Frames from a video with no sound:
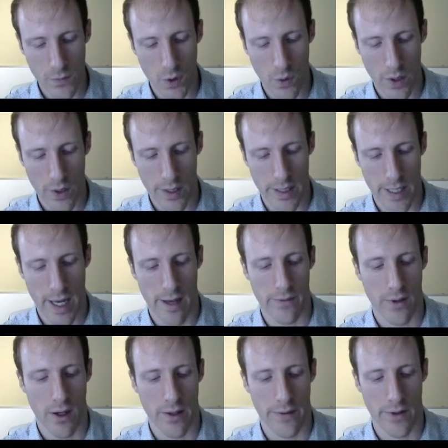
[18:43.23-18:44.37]
we're going to have
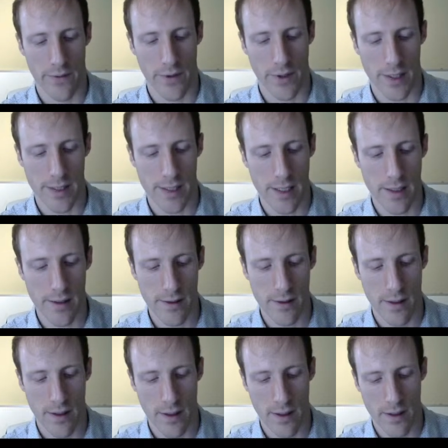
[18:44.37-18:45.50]
all of our vertices